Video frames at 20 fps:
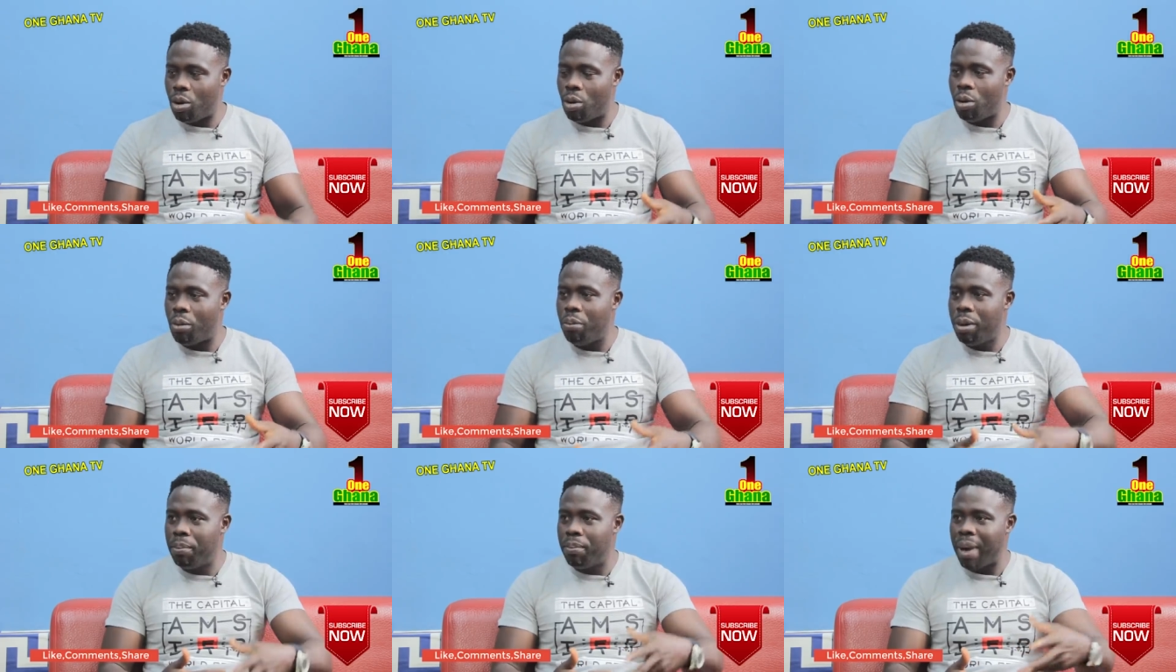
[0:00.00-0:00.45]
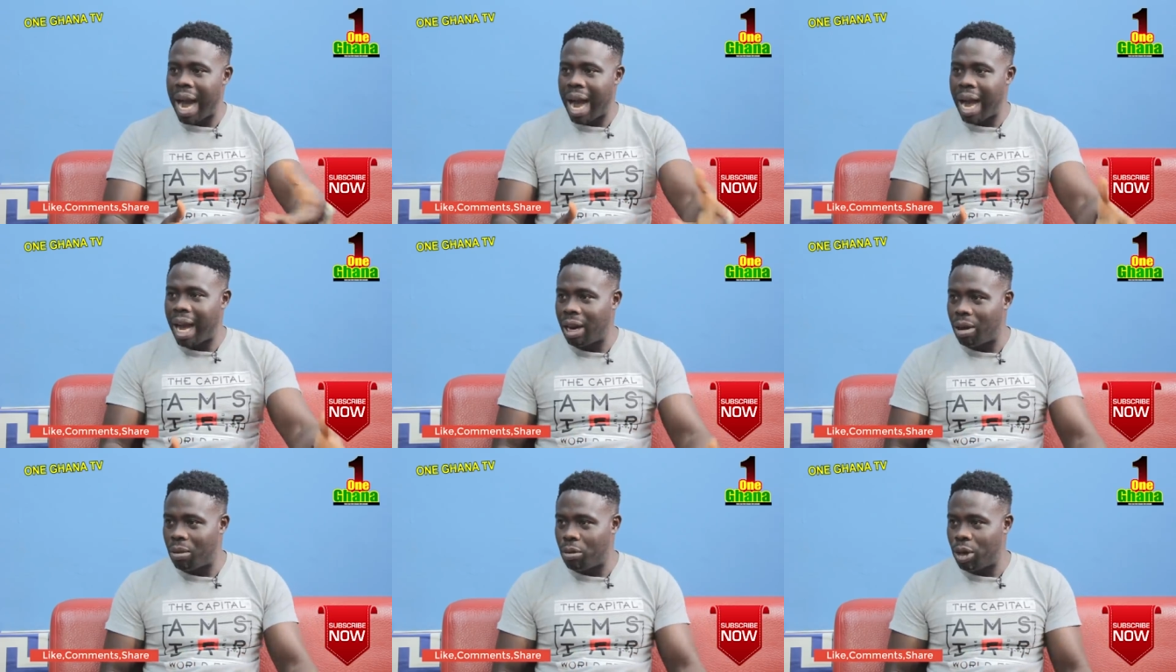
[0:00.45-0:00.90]
obi ba
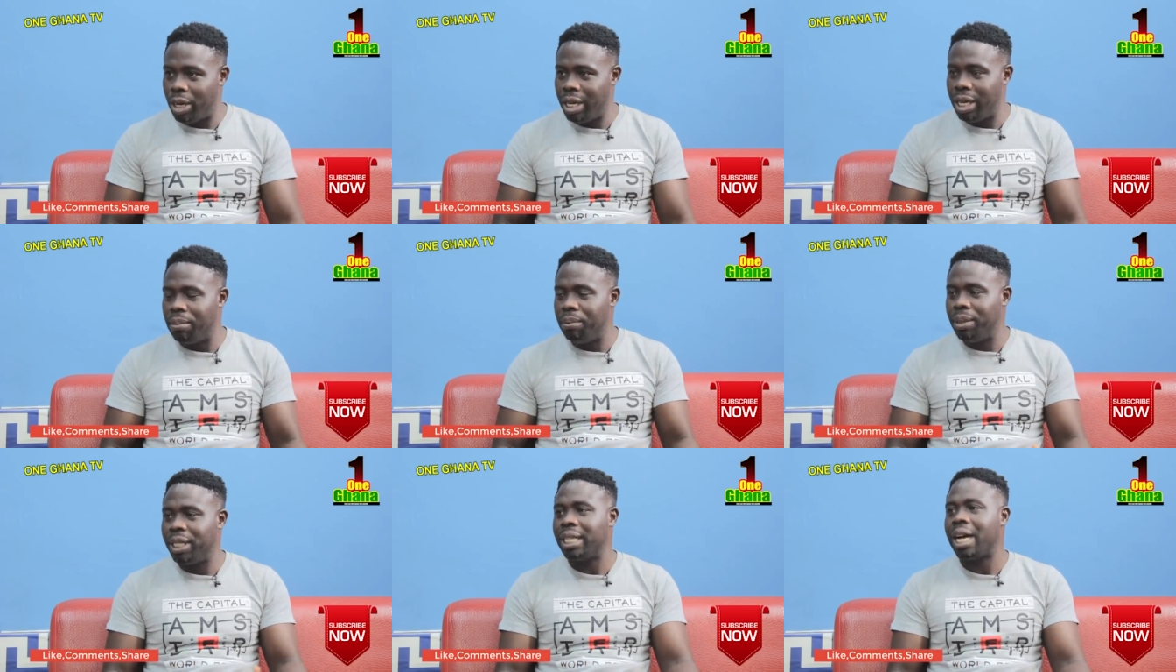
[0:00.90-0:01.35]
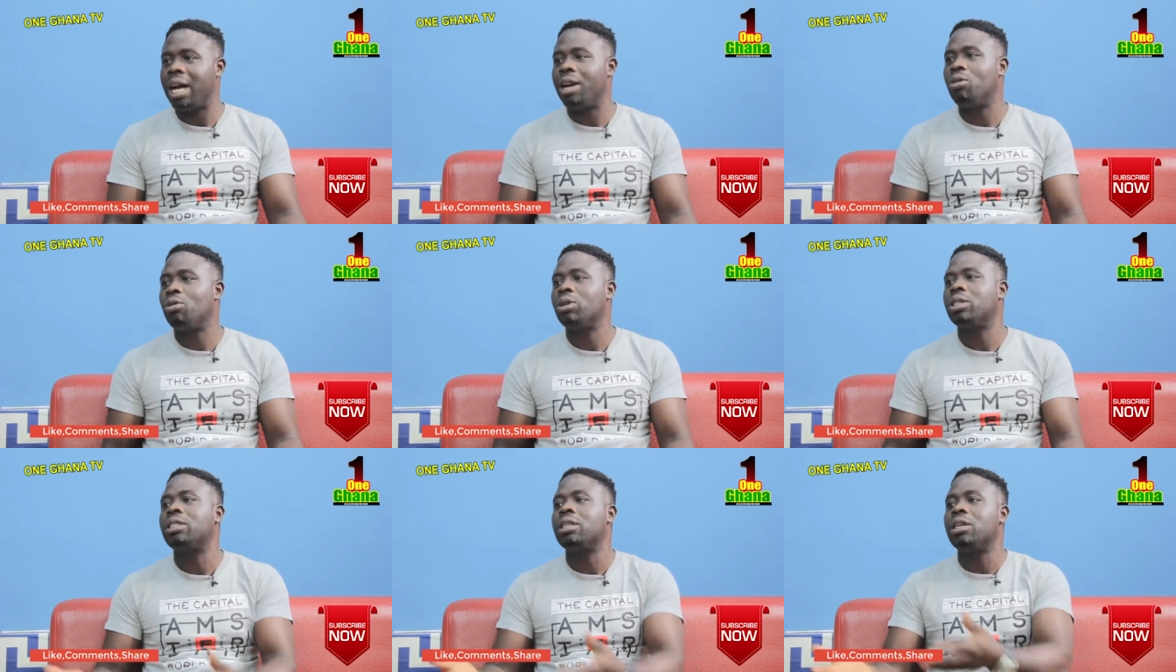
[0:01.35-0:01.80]
ha no mo ne bisa
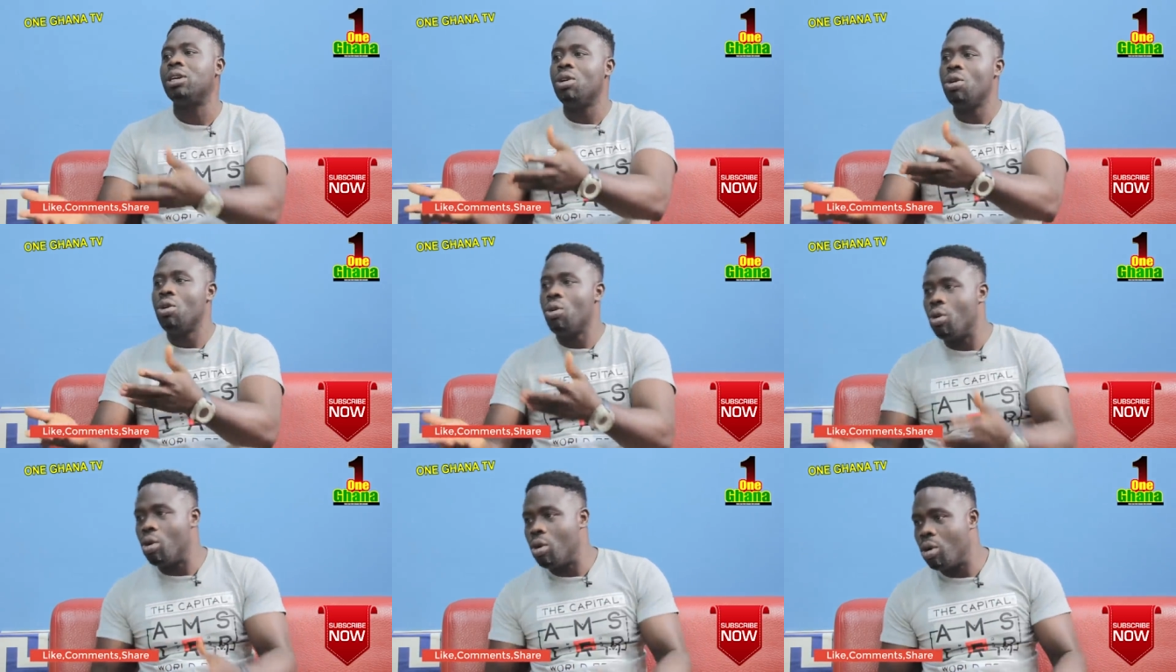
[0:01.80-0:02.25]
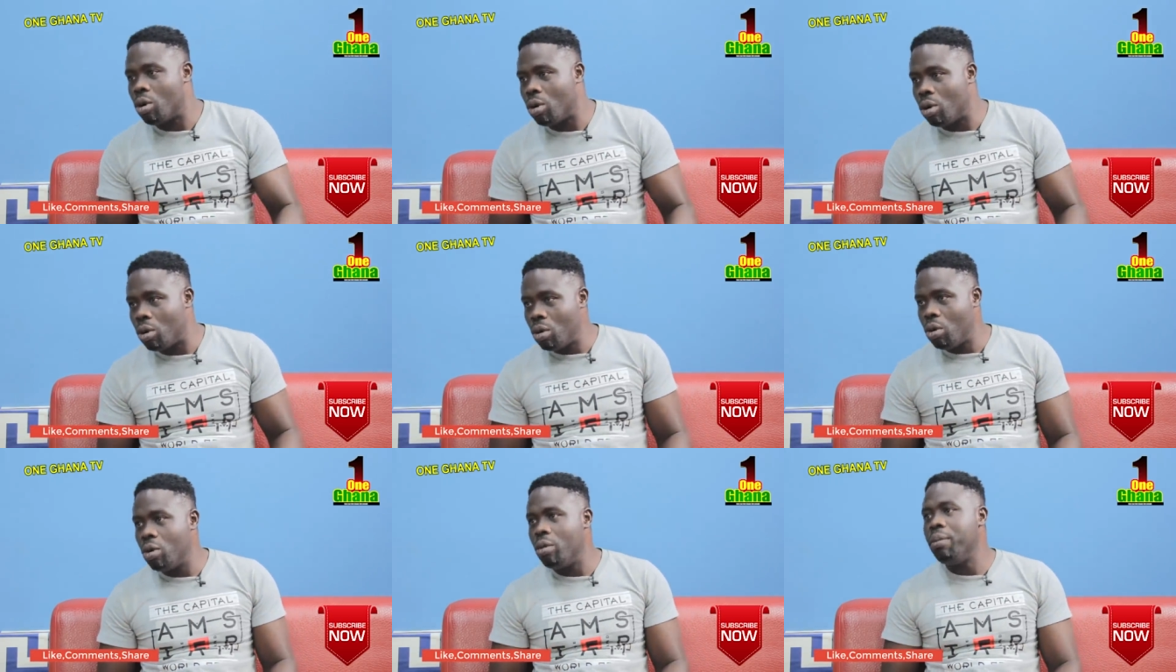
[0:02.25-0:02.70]
no se
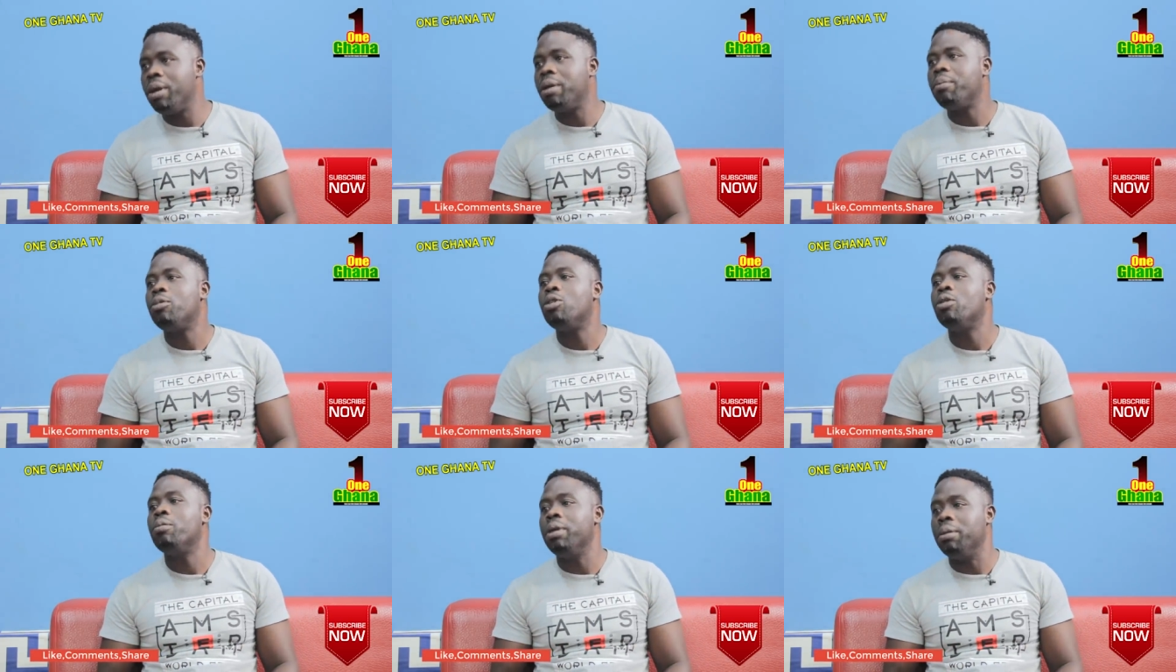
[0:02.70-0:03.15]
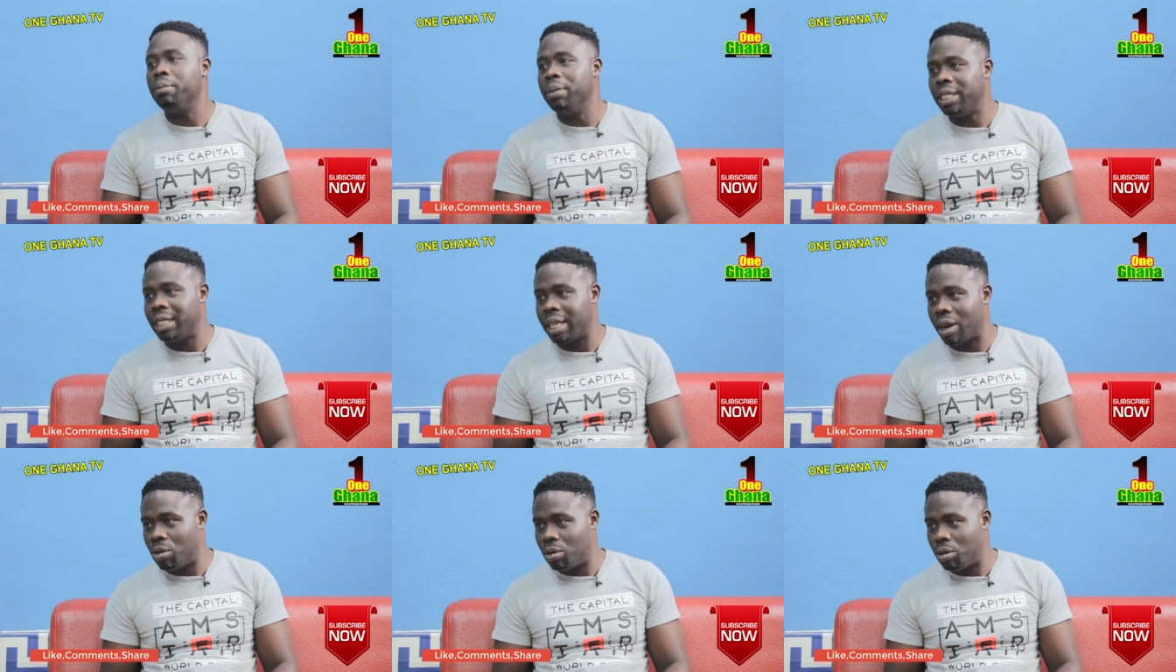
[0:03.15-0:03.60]
o be
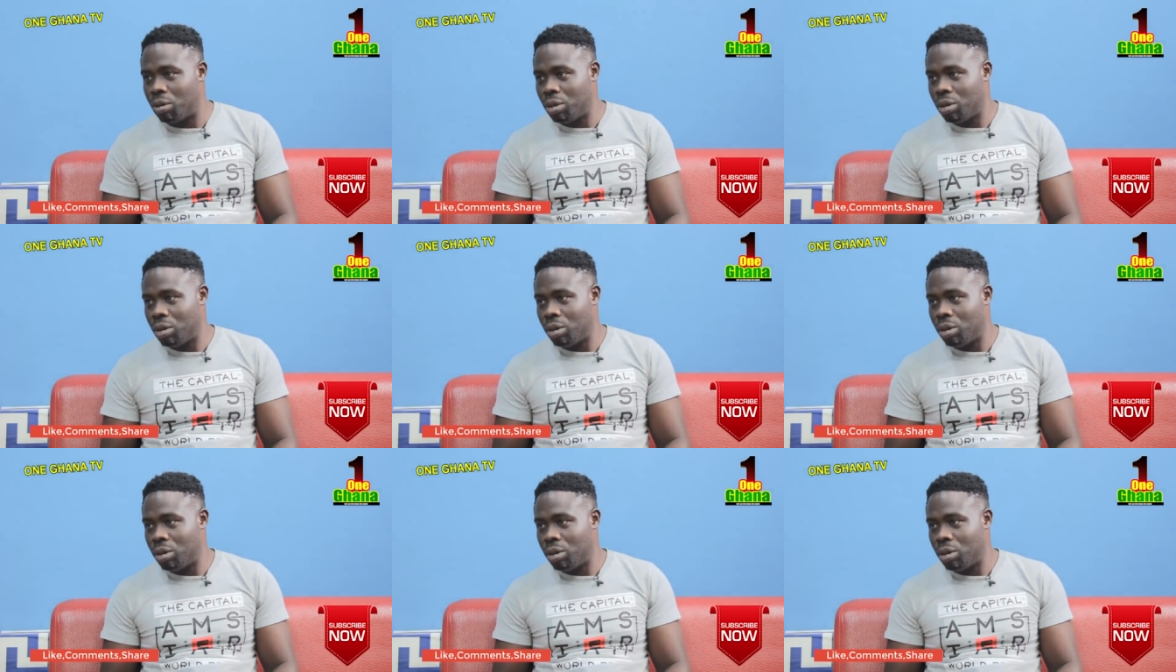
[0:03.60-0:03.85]
bisa o